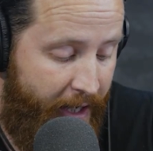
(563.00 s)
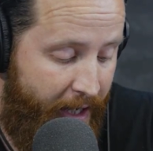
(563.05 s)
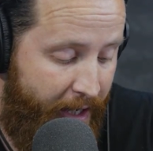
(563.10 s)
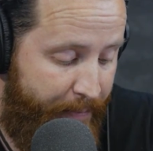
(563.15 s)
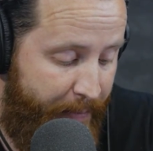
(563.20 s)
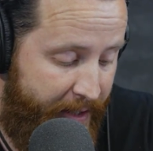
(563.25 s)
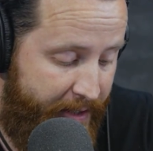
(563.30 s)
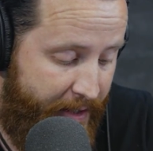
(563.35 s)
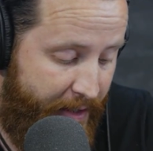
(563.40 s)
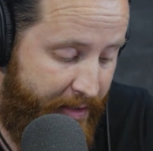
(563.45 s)

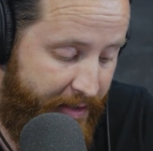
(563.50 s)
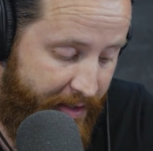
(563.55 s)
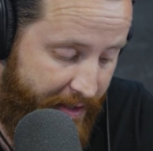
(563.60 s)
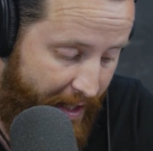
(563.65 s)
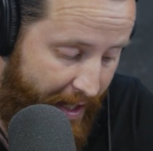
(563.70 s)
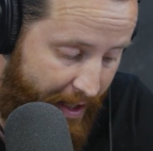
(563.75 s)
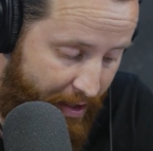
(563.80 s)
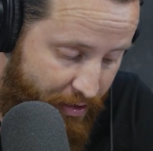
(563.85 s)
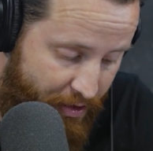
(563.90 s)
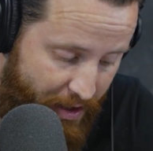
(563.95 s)
Uh, my son
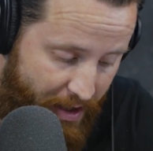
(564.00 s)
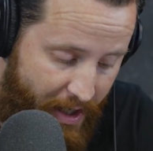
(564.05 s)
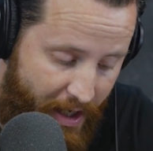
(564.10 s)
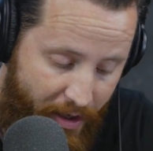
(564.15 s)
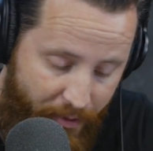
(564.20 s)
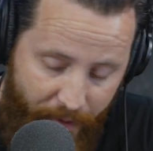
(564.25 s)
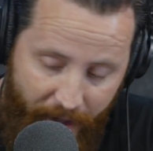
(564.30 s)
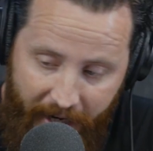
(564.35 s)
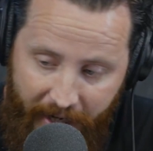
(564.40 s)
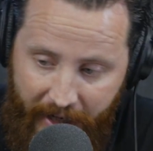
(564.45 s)
Sage,
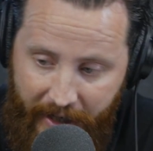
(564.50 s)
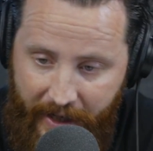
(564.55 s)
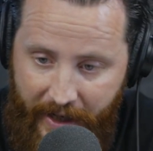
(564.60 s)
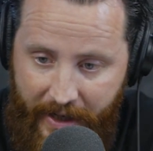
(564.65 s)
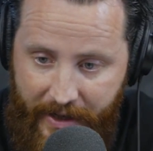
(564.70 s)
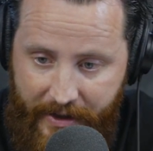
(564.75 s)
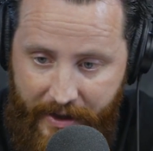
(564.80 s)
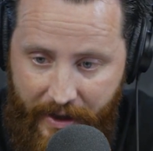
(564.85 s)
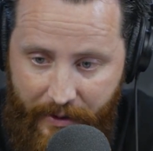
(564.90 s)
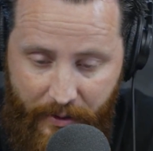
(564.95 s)
he read it.
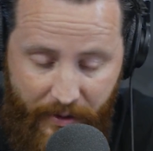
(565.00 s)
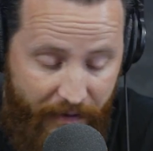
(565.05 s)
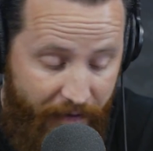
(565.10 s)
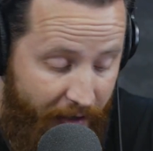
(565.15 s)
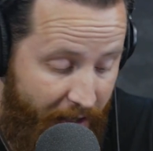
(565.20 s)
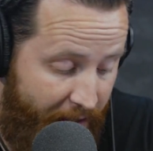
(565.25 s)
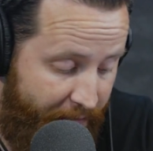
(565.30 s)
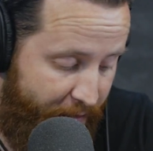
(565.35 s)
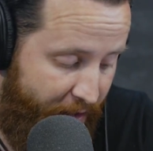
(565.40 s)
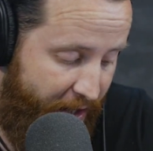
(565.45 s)
He said it was
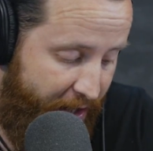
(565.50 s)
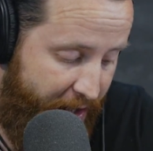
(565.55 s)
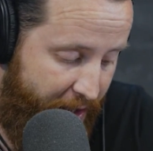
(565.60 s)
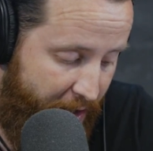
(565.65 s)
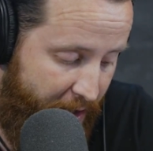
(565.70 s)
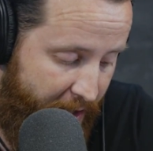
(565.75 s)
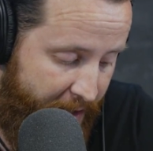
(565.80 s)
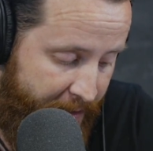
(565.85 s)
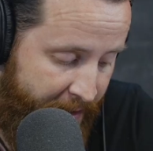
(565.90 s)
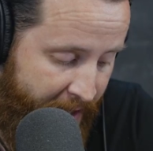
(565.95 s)
very, very
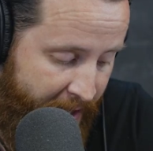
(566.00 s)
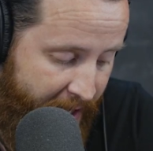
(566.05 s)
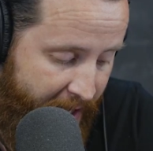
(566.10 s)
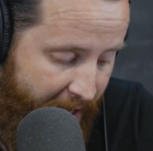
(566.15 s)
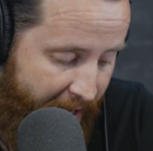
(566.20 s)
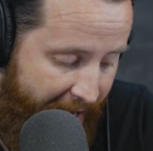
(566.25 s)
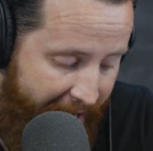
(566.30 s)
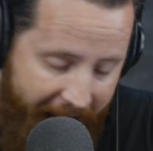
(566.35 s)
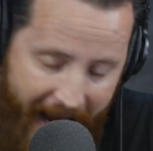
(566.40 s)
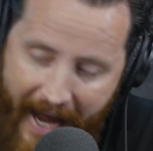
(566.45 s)
good.
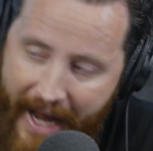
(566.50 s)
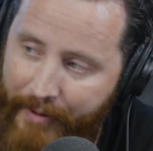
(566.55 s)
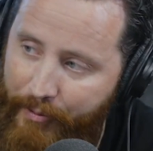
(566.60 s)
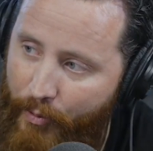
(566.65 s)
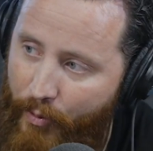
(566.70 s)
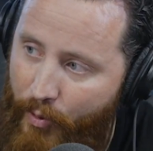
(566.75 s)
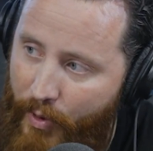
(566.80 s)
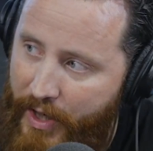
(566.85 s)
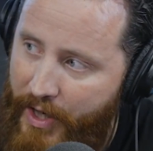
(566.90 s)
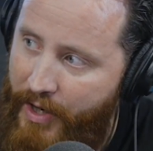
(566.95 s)
Hey,
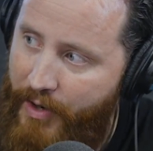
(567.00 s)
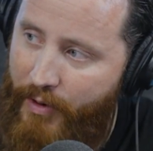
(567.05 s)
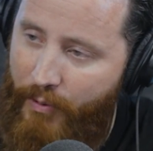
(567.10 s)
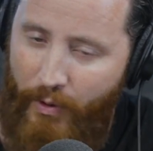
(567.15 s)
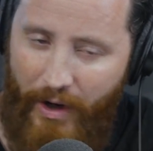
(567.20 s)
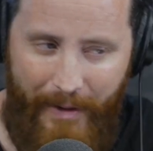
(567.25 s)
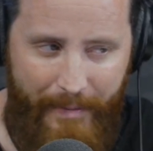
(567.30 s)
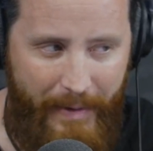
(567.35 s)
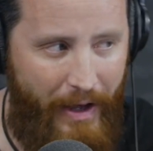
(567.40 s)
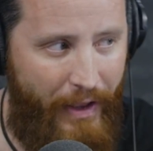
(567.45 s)
what do you,
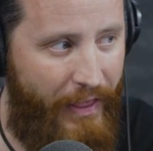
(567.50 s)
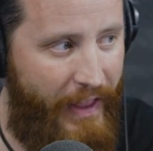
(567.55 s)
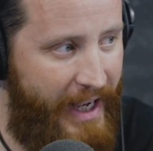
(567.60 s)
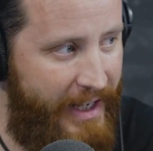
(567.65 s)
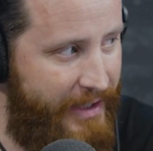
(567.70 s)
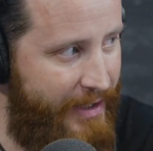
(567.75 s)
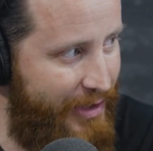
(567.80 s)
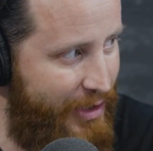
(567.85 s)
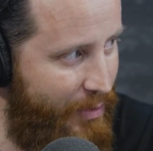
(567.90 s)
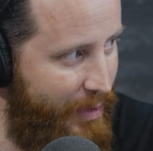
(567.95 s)
what about
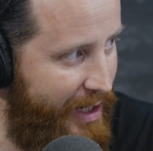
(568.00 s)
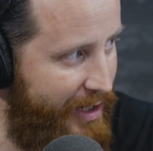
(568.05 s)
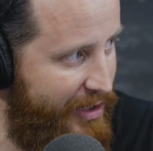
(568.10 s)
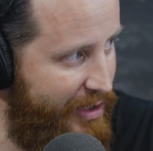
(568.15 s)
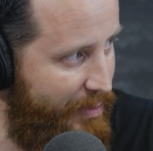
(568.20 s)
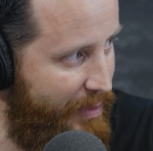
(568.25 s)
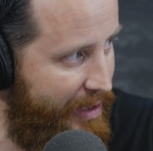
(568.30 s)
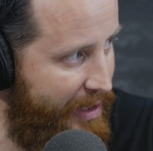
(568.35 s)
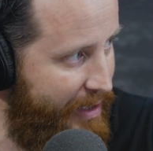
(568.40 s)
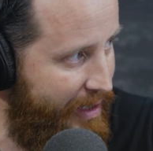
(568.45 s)
that
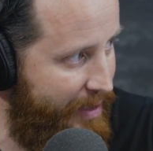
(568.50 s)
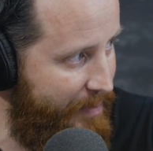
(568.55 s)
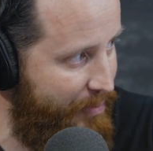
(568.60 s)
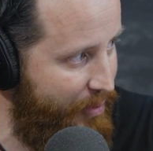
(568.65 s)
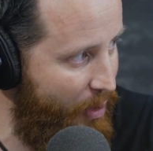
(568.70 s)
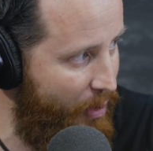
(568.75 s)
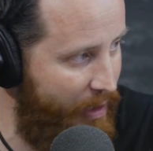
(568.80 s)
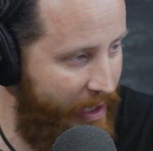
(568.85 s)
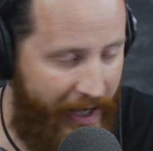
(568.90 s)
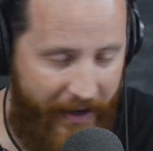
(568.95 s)
situation with the
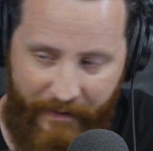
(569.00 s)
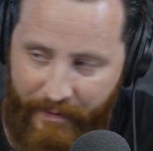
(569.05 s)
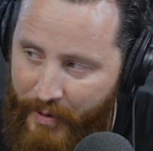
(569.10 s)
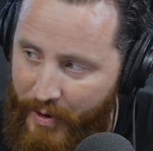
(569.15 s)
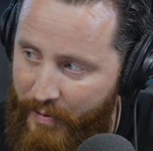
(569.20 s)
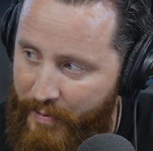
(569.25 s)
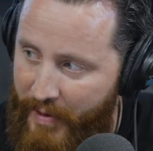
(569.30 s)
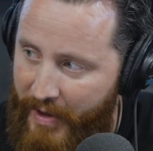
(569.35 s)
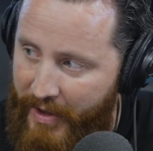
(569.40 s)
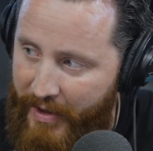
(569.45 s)
pro-life
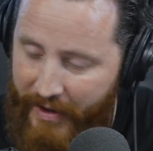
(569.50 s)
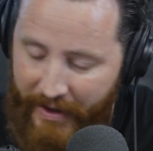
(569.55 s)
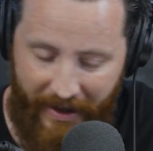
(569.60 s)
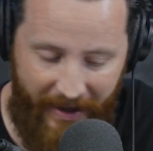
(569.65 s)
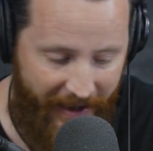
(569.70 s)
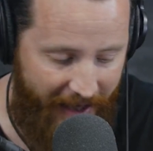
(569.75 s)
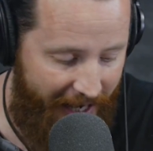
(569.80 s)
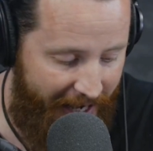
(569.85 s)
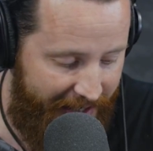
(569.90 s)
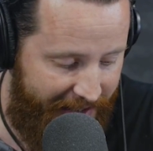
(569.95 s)
movement
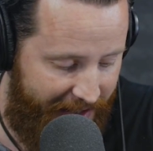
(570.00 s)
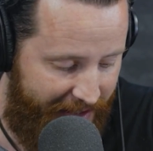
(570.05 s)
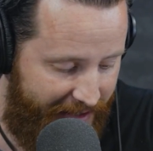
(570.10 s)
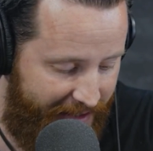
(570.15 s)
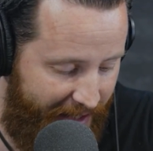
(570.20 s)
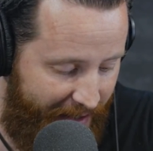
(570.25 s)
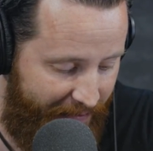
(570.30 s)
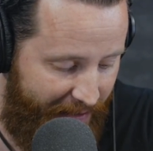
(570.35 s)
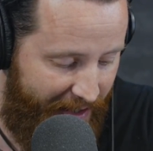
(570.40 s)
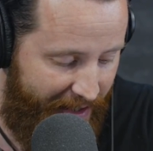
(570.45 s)
in the
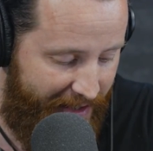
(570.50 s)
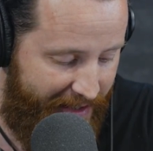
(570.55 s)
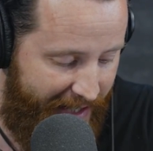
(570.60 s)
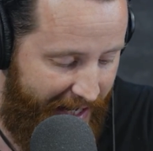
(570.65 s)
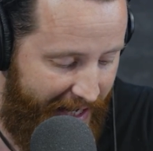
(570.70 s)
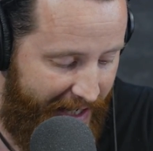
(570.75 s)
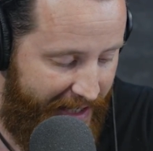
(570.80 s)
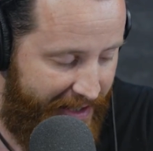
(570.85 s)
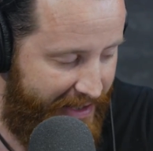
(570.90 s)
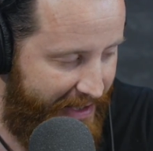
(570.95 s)
1870s, yeah,
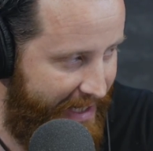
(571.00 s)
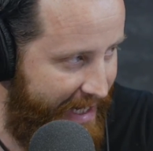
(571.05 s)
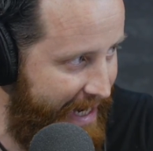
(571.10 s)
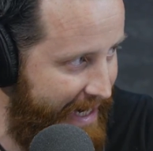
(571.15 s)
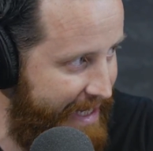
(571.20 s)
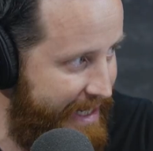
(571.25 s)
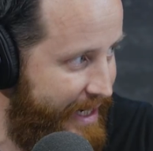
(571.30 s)
80s, and